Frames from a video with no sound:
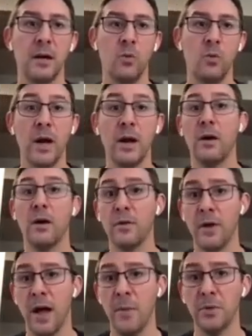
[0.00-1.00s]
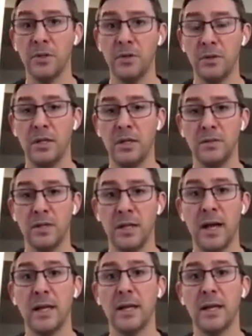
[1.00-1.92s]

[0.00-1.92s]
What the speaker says: where are the opportunities that I